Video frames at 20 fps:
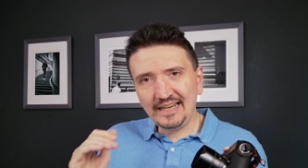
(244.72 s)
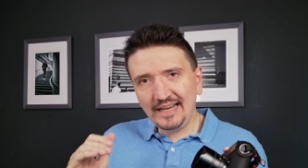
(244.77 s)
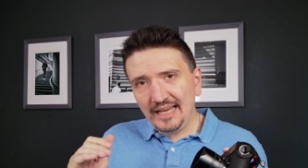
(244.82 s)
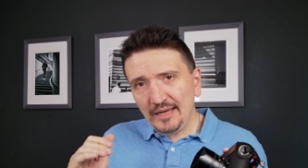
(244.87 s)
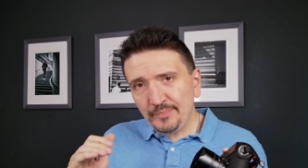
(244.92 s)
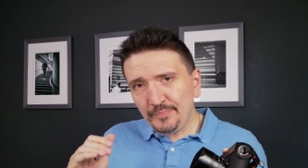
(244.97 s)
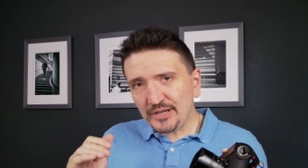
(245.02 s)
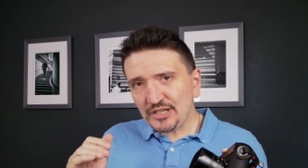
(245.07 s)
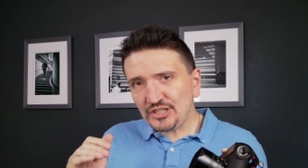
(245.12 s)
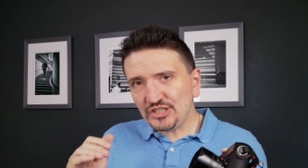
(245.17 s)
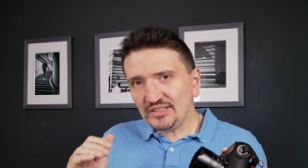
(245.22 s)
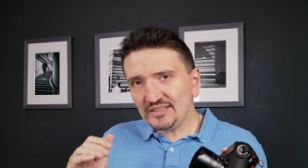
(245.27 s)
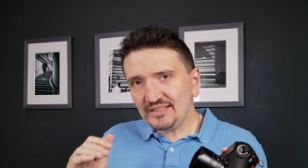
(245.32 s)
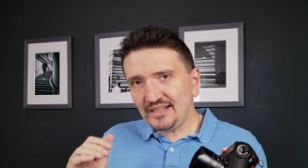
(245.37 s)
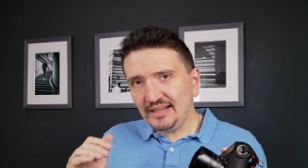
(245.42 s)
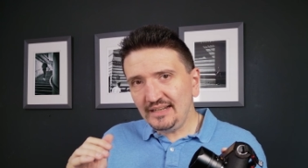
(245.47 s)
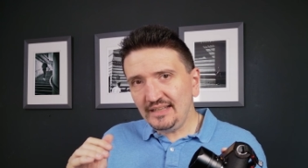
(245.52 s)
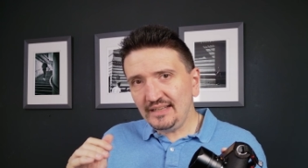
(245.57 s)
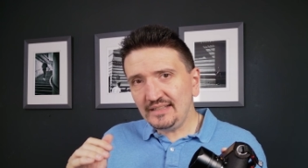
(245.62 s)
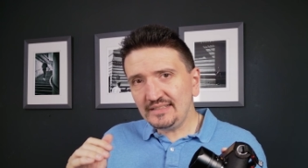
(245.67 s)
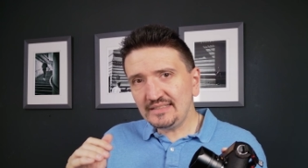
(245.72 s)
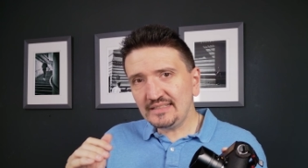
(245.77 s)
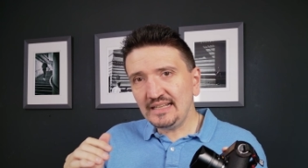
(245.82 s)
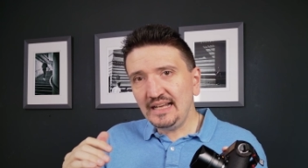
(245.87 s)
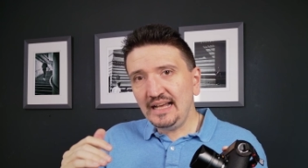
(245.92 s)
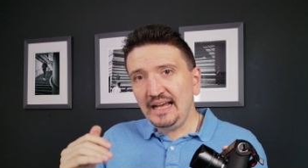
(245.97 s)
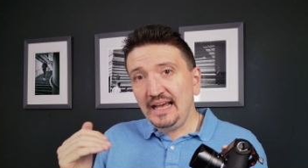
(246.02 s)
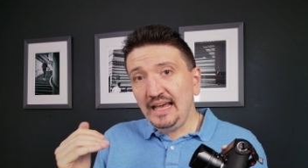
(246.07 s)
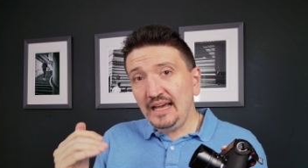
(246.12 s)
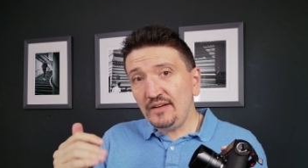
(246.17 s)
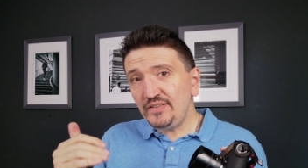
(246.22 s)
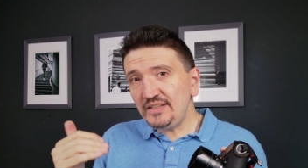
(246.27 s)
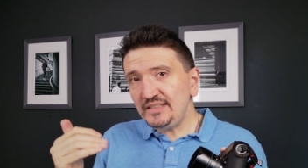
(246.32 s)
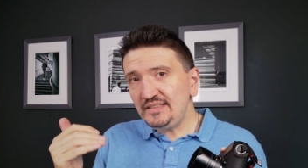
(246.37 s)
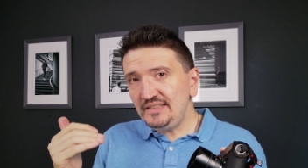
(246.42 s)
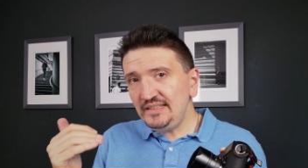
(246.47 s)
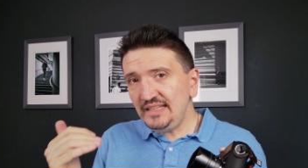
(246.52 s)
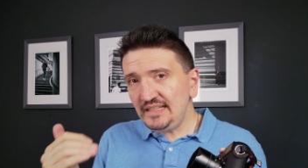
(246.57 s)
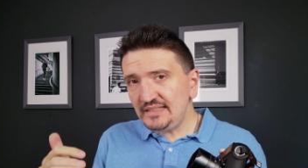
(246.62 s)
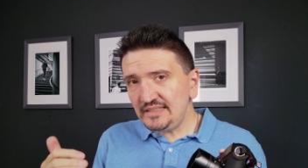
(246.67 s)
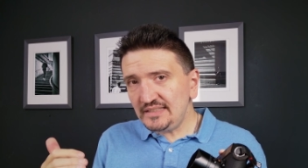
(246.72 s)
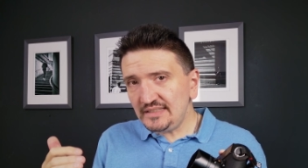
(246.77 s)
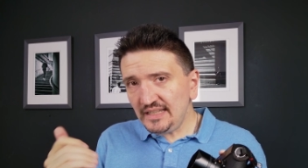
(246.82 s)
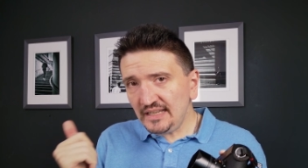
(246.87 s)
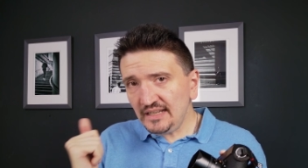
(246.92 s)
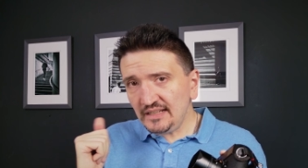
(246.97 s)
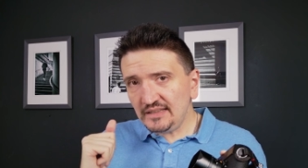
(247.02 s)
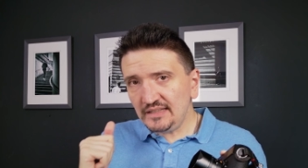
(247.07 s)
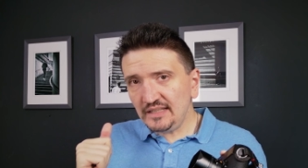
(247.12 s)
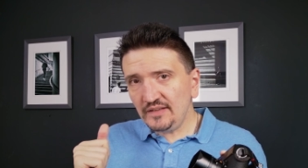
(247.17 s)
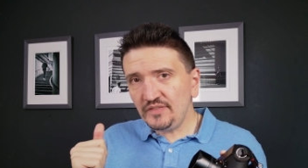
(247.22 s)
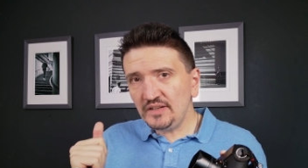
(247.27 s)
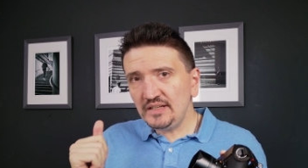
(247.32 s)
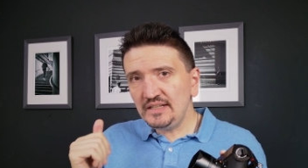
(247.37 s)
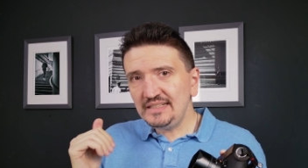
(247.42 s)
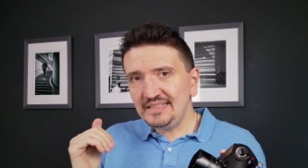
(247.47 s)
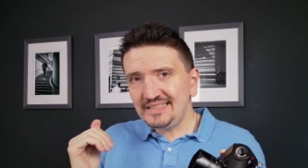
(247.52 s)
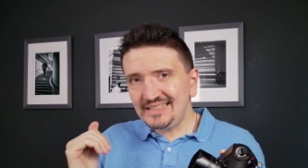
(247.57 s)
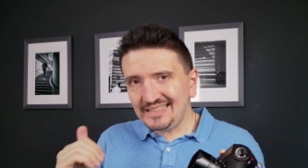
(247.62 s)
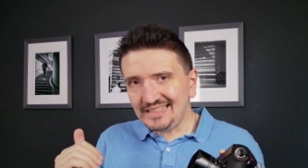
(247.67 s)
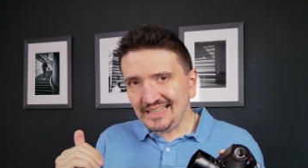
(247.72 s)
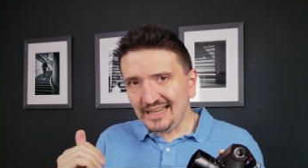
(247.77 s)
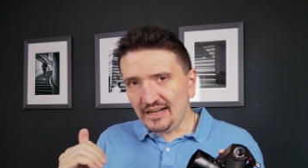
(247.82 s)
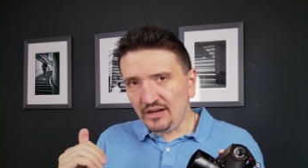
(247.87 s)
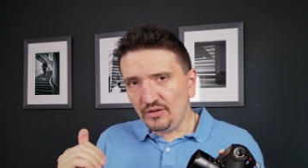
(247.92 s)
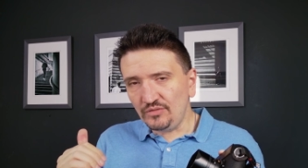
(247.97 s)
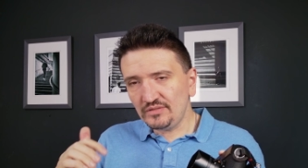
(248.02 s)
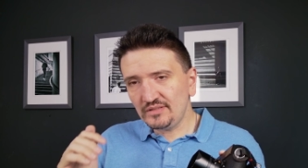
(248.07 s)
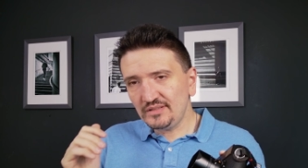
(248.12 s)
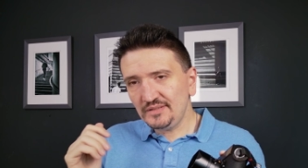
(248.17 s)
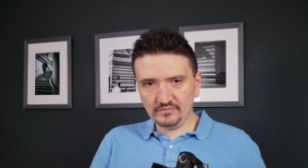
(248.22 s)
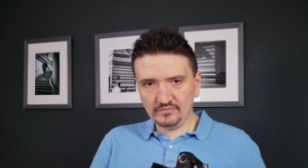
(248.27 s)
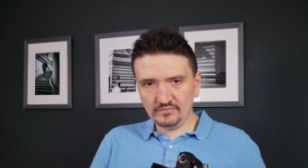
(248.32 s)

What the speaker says: the aperture clicks have a distinctive sound.